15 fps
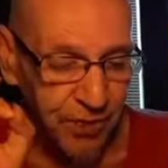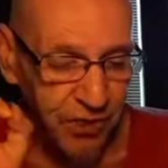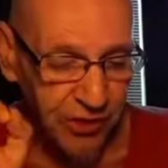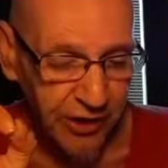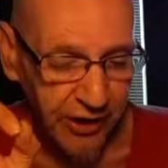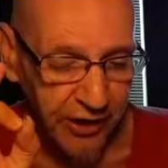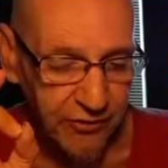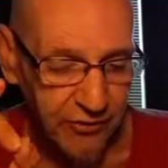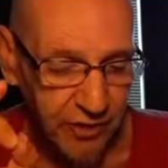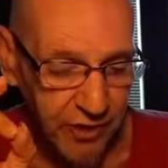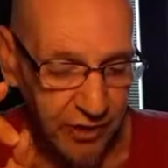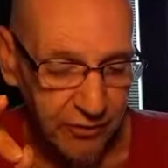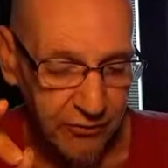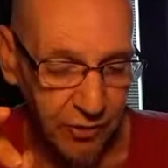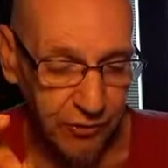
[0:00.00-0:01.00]
the
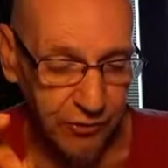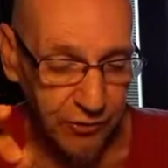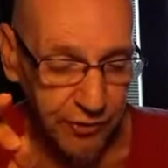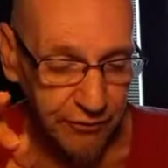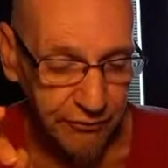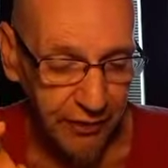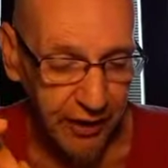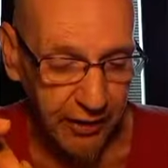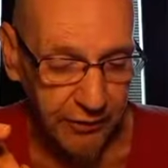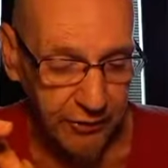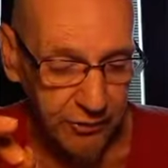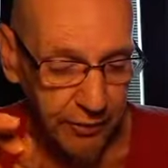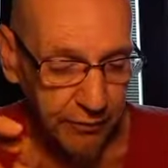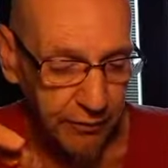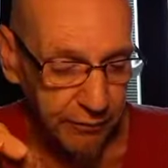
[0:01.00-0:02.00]
anticonvulsant effects
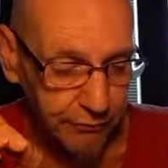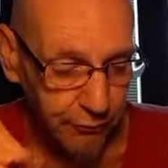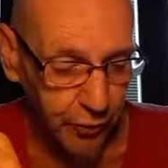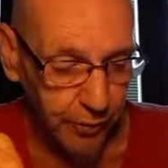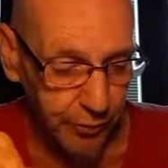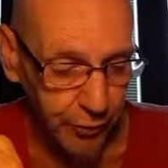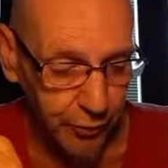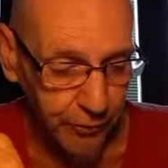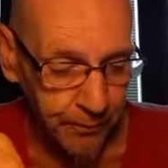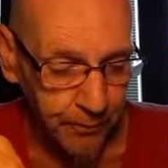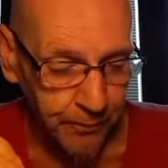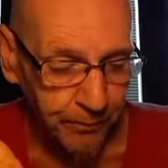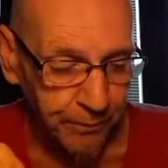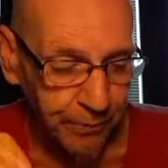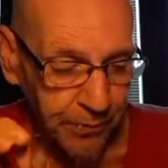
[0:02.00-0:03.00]
of the former
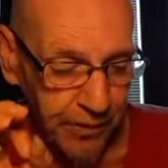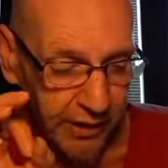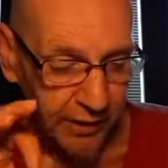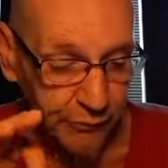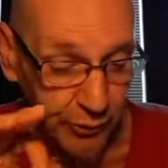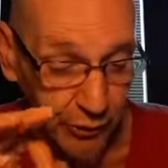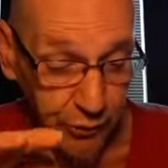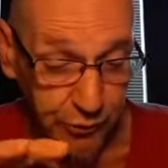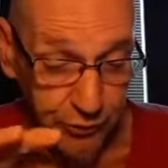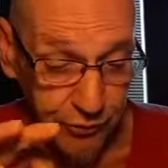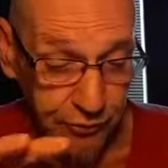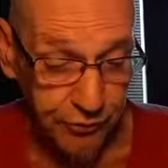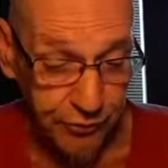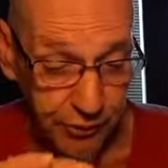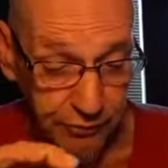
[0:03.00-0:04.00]
and
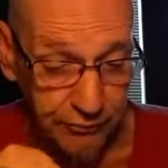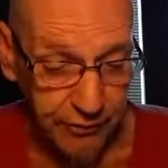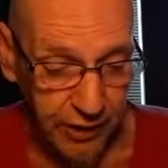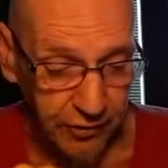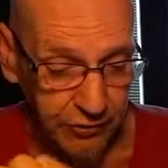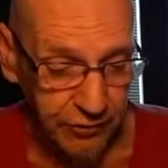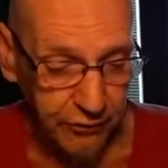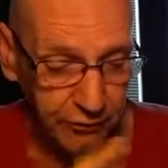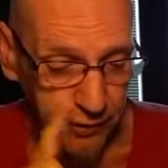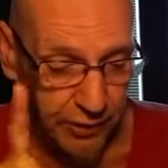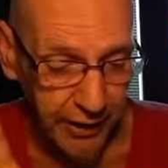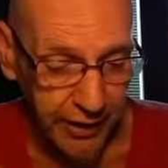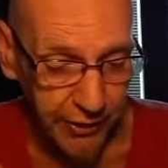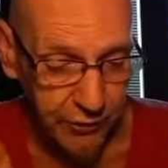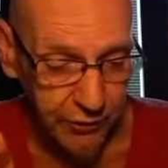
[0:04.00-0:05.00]
reduces the effects of the
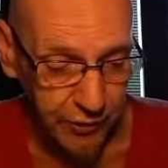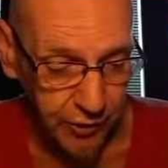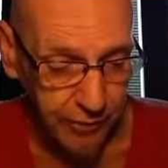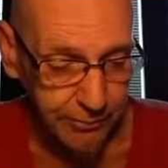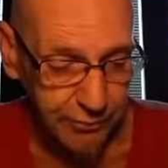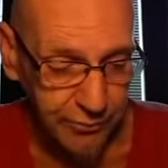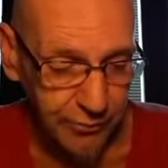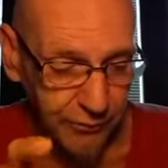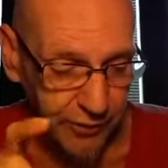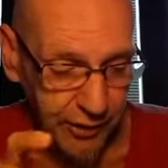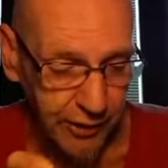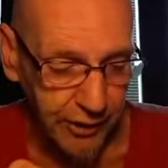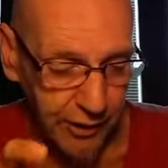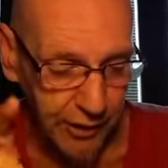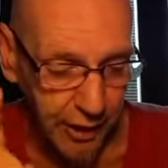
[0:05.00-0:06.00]
latter types of the
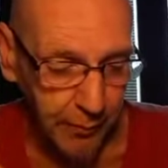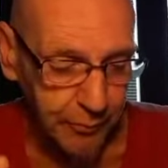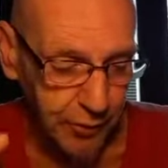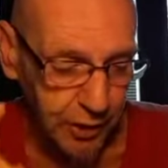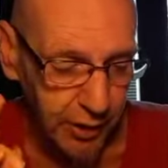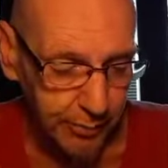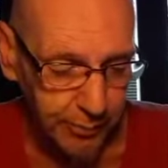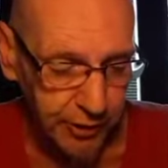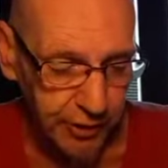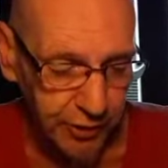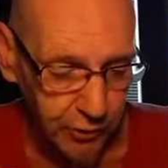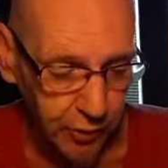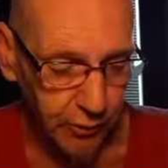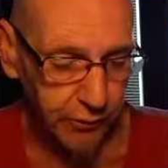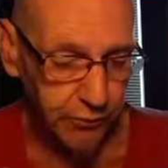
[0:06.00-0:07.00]
anti-epileptic
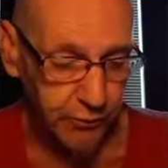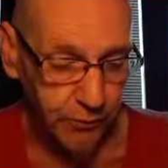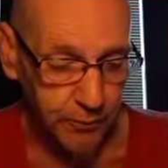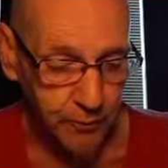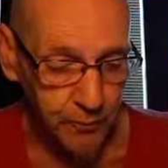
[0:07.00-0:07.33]
drugs.